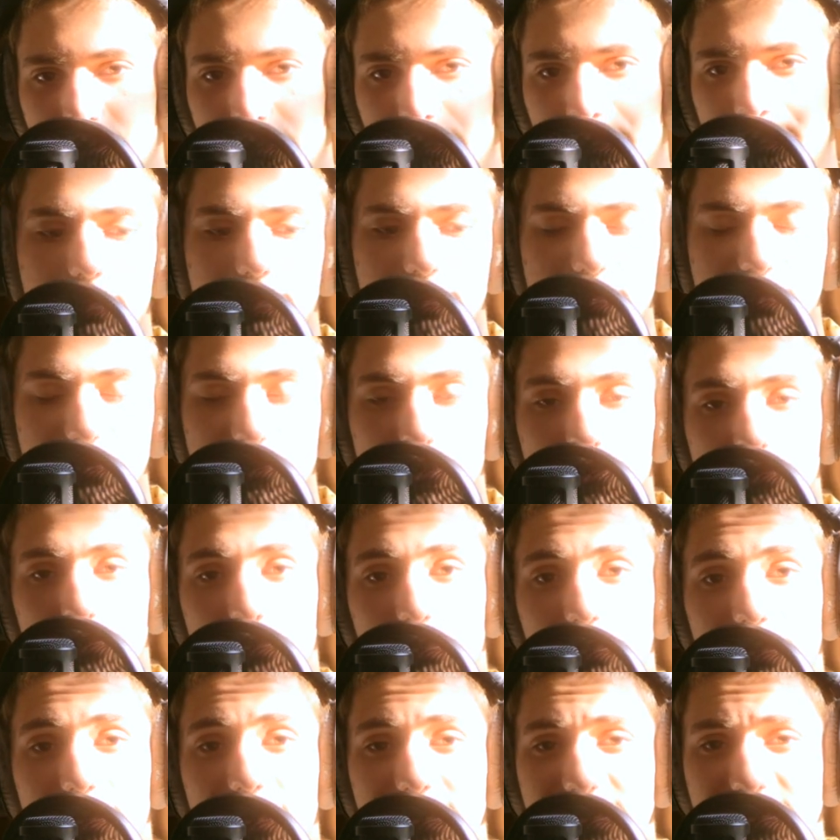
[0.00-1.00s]
So
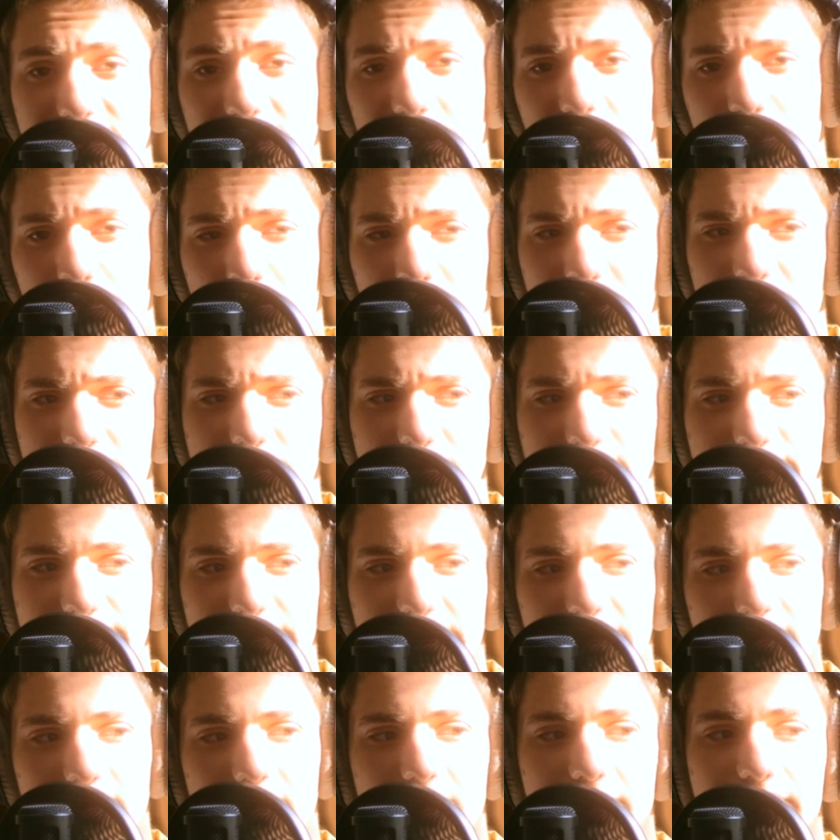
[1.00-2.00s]
let's say you want to do van
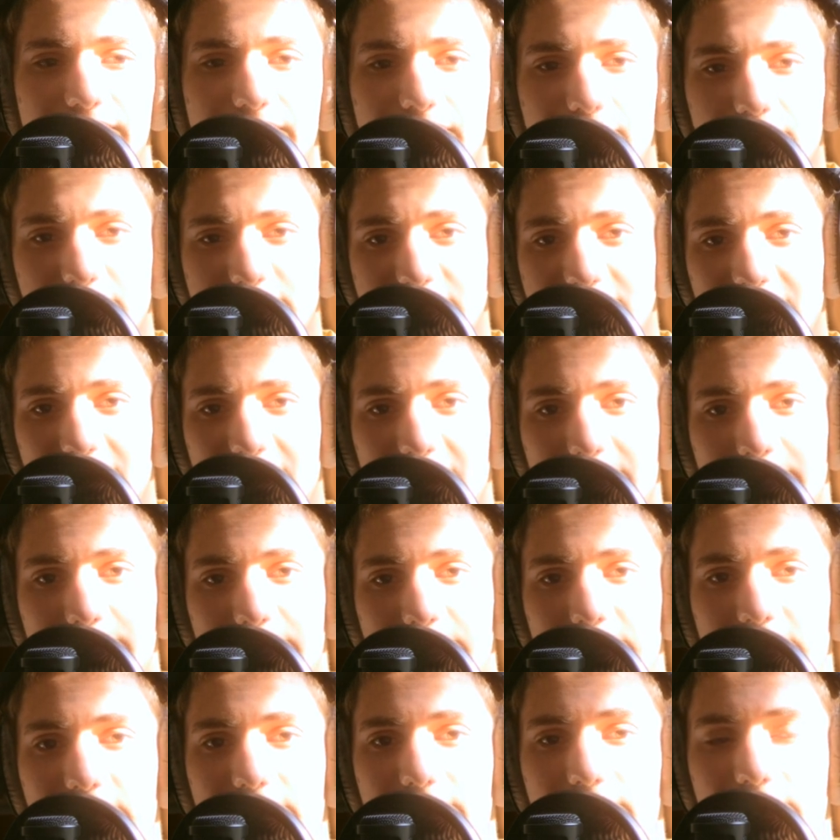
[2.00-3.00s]
life full time
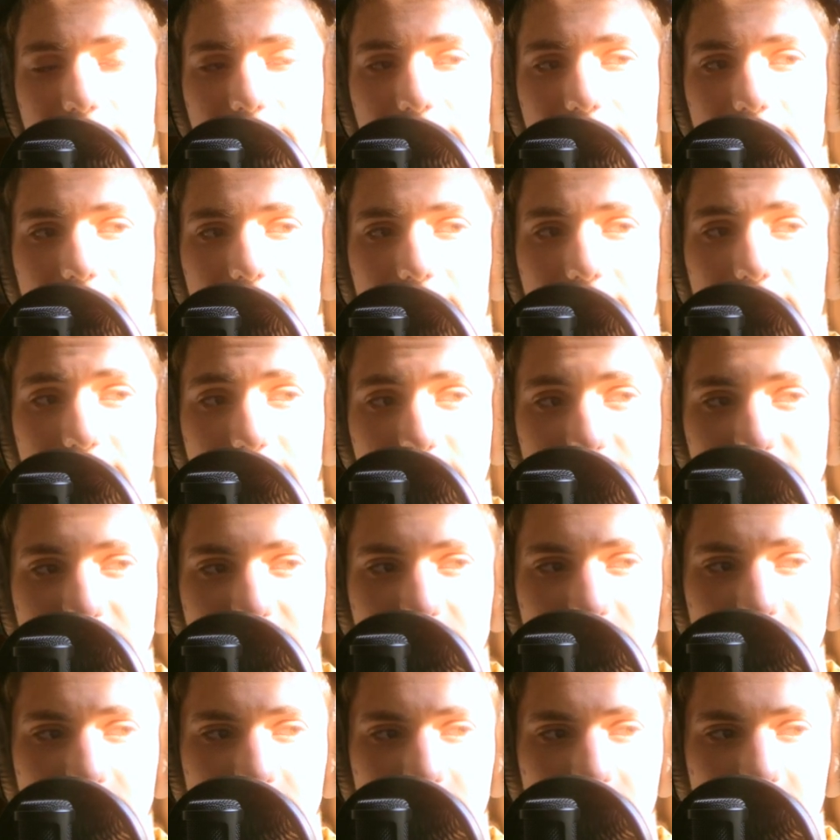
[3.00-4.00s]
for a
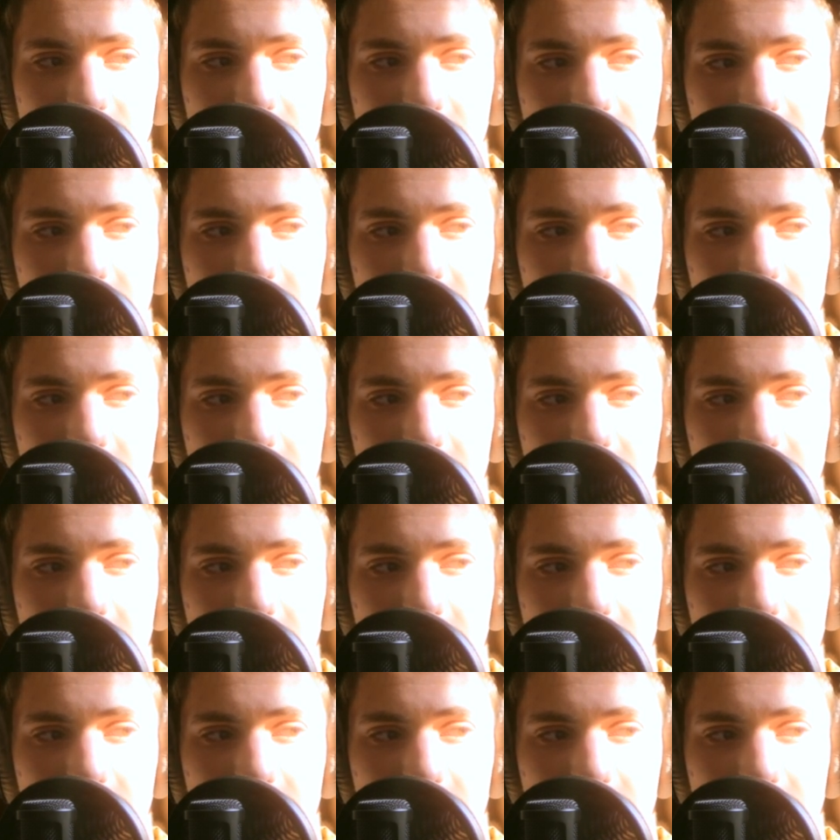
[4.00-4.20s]
year